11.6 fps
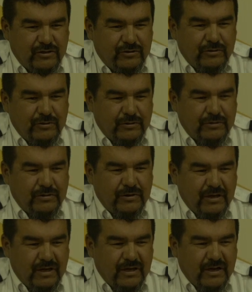
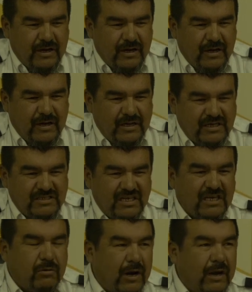through his
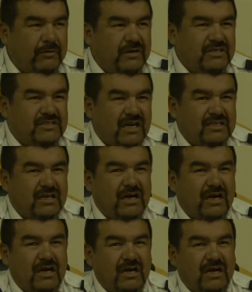inquiries at
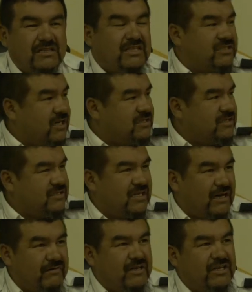the, at the justice
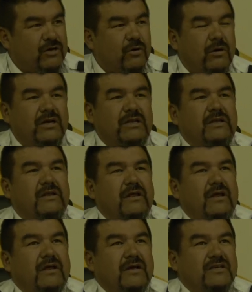level in the court,
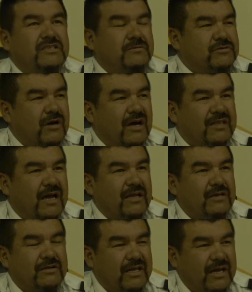
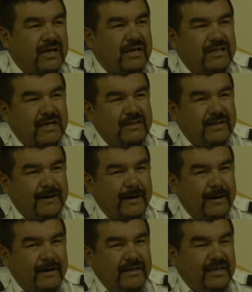that
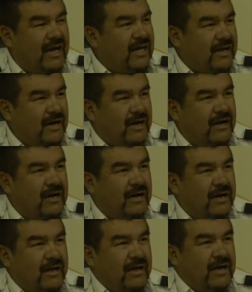uh, he had a,
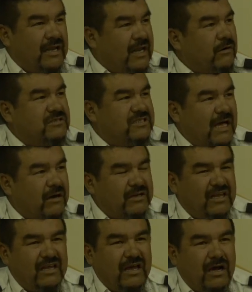a an
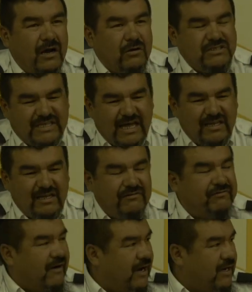outstanding, uh, outstanding
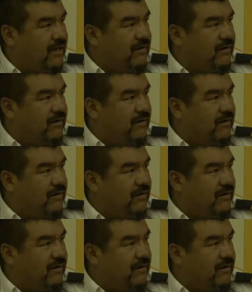fine